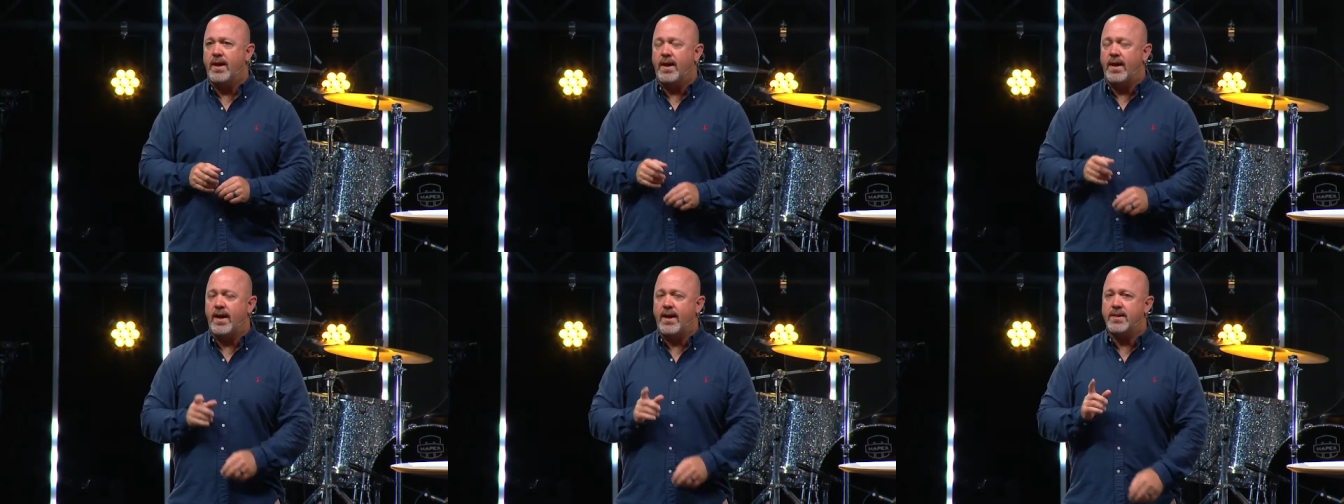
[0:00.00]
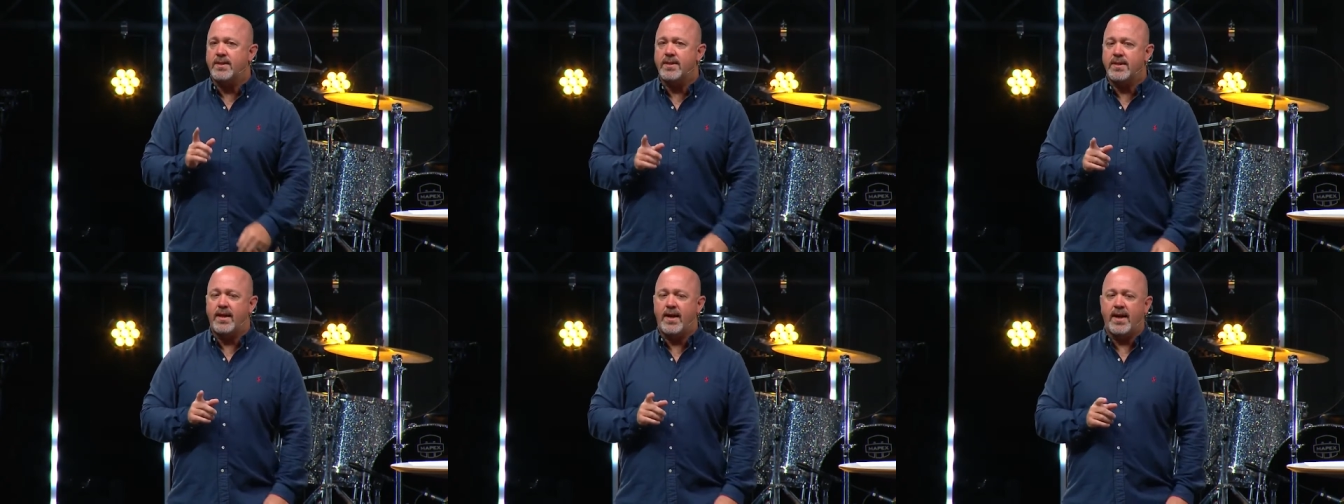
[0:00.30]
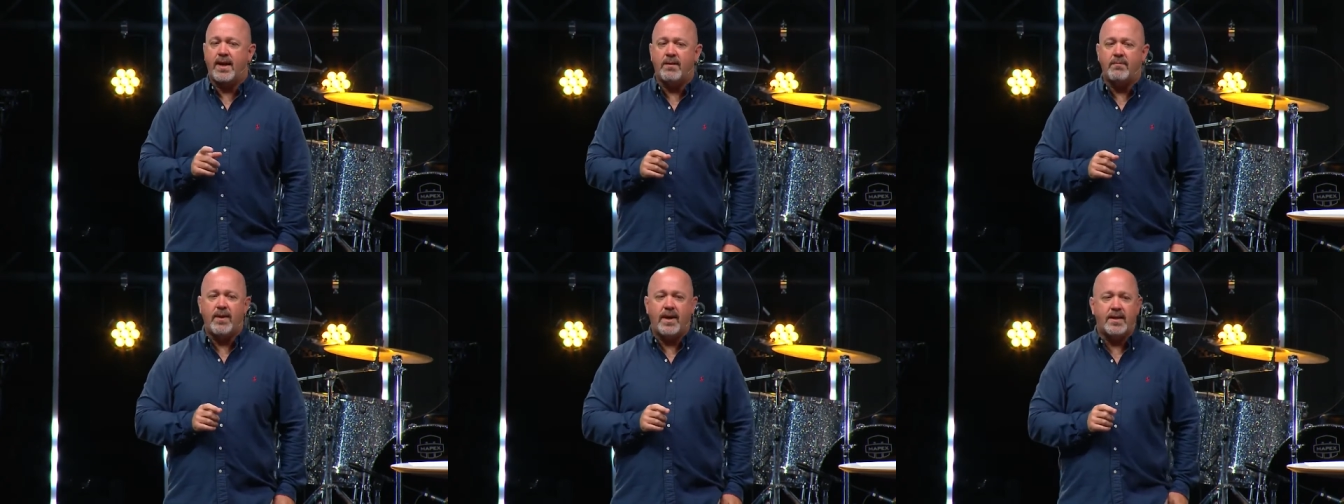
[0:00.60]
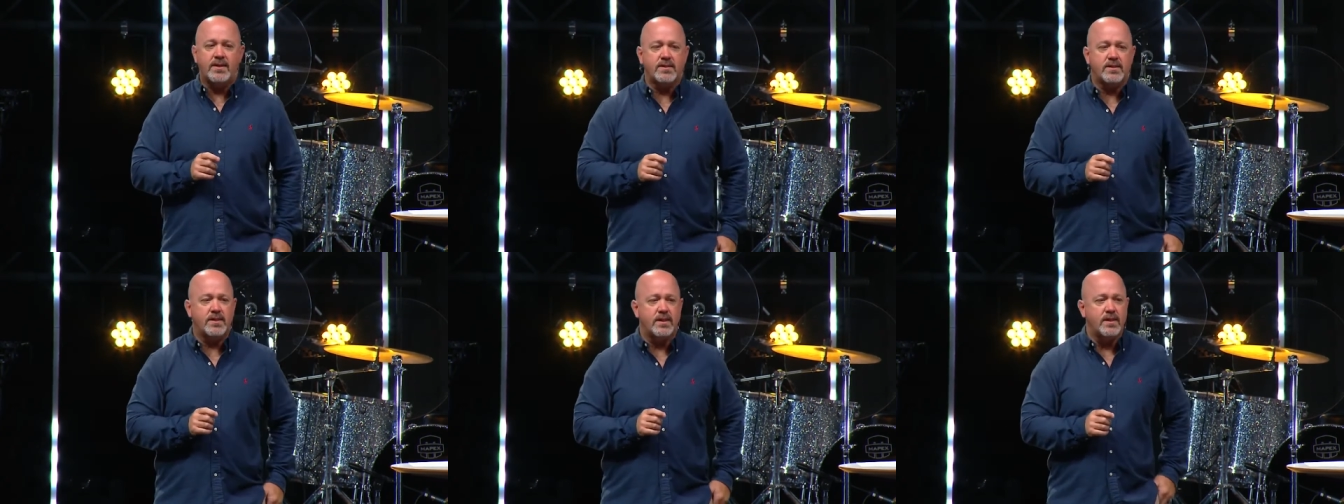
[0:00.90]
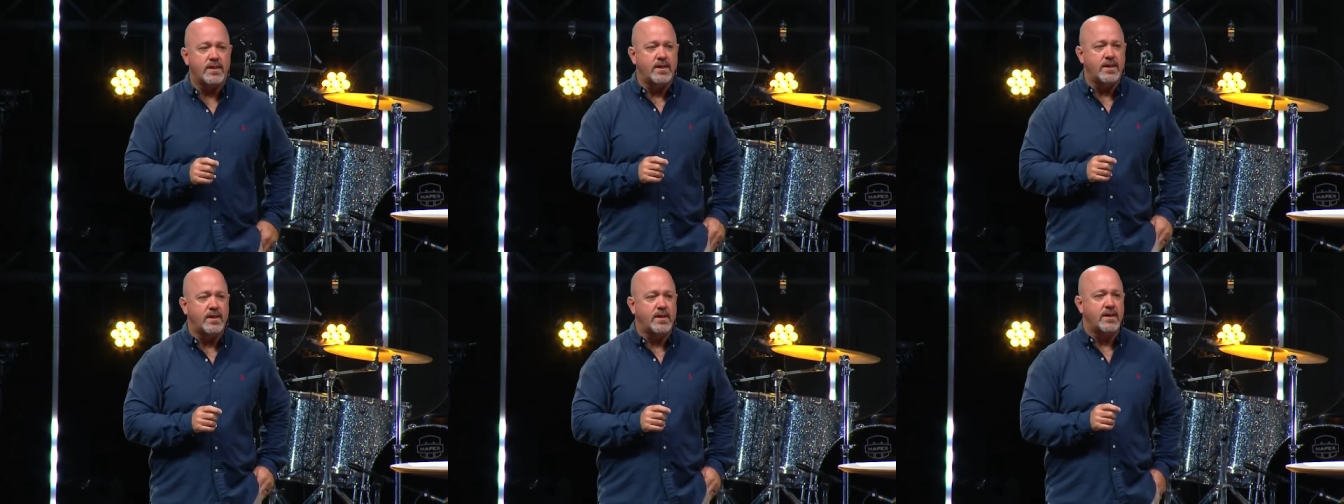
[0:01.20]
Hey, today I'm
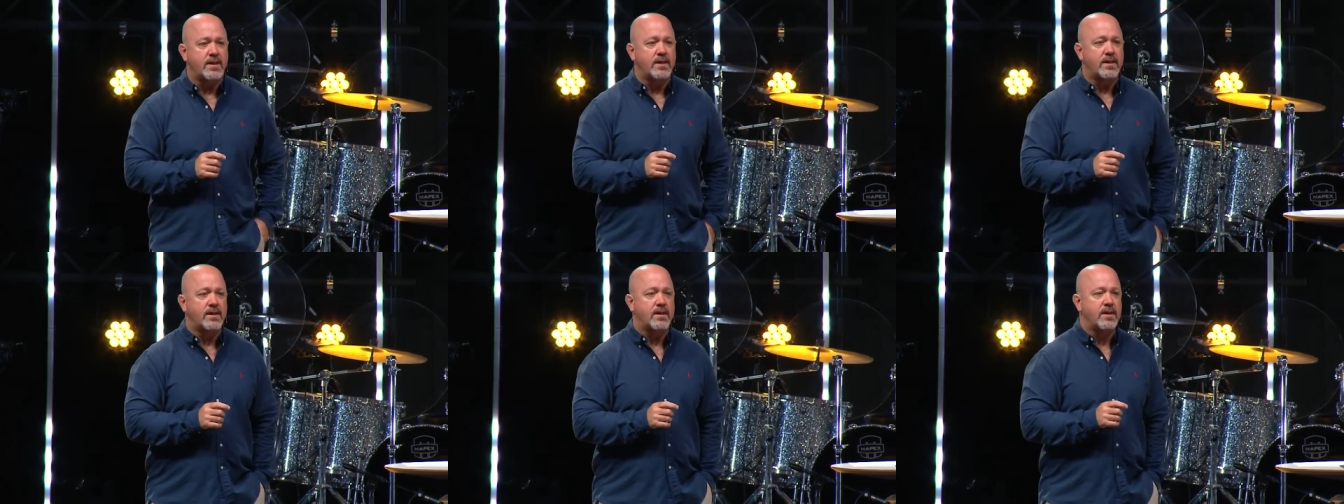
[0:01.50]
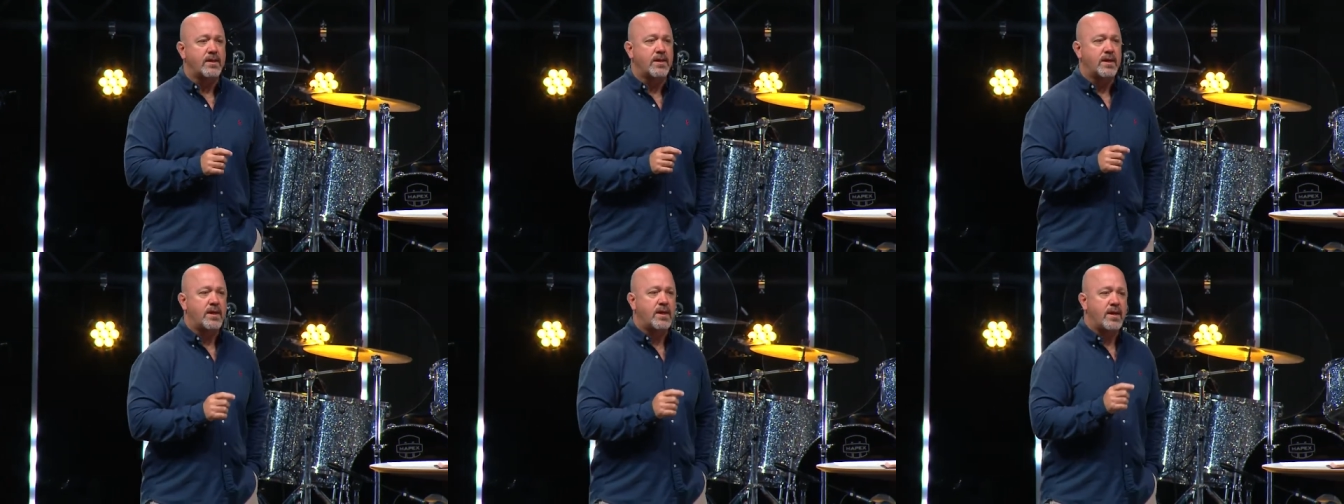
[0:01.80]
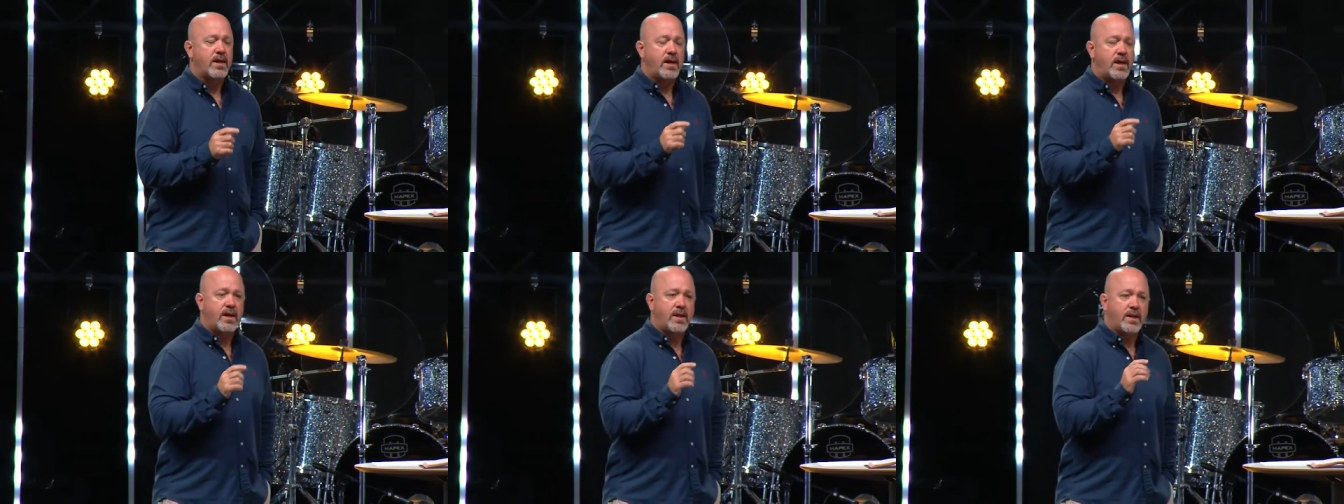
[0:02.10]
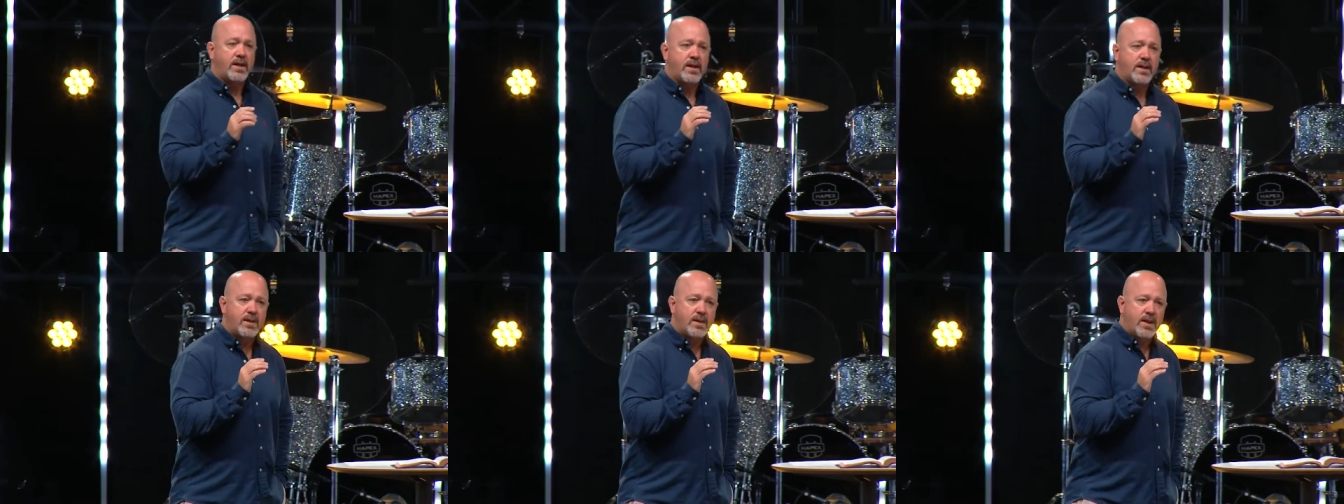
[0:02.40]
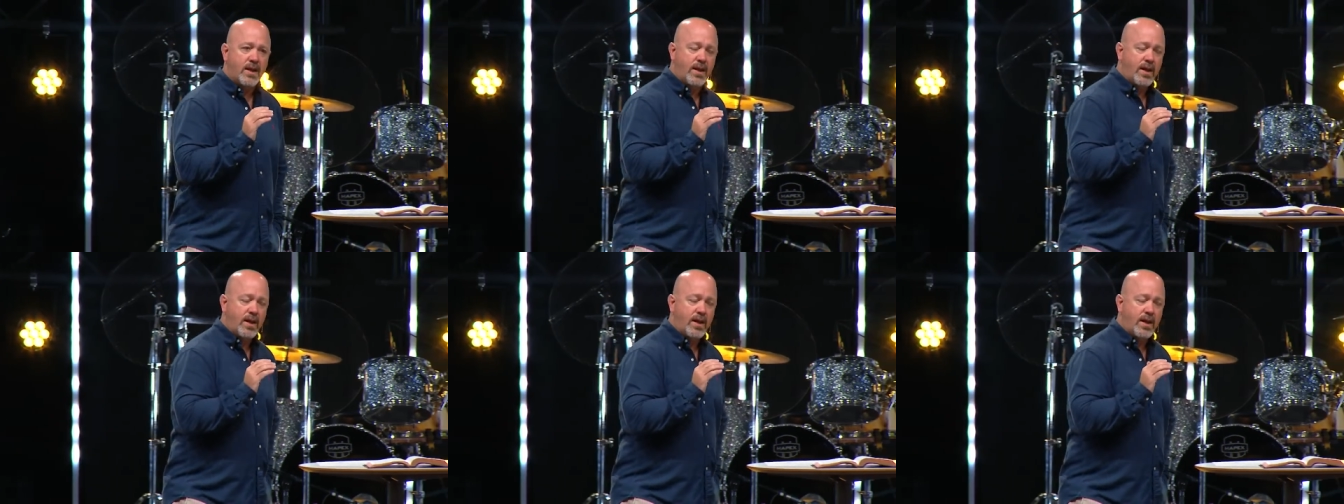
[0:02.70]
asking you in a,